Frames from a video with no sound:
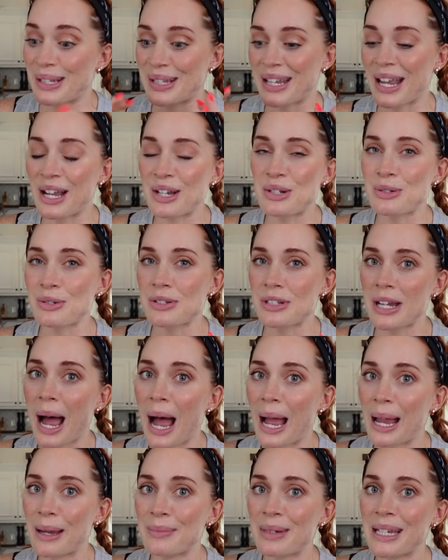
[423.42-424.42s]
schedule
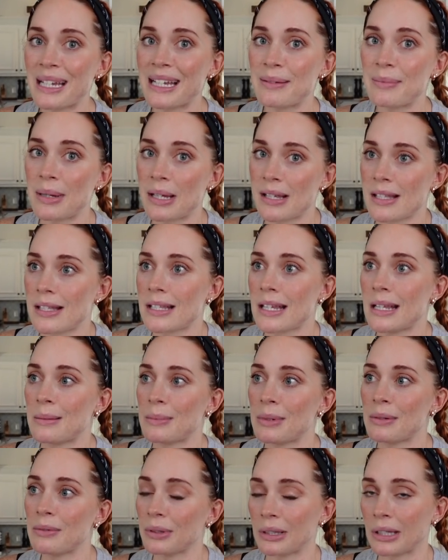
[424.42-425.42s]
time in, because it's going to
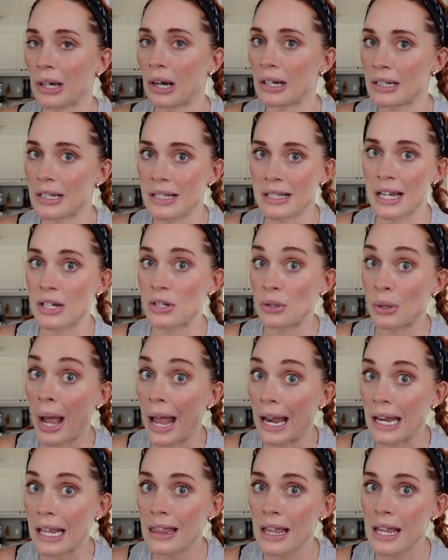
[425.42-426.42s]
be really hard to schedule
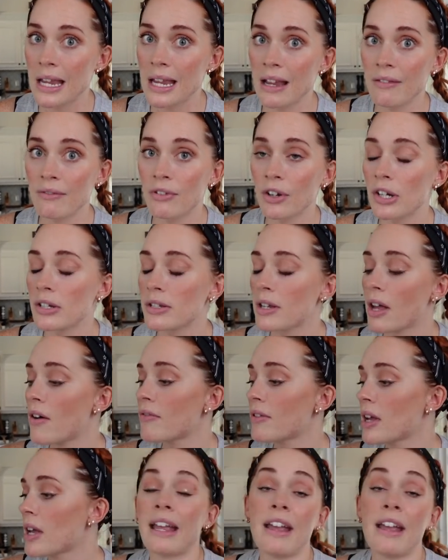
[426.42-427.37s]
anything in for yourself.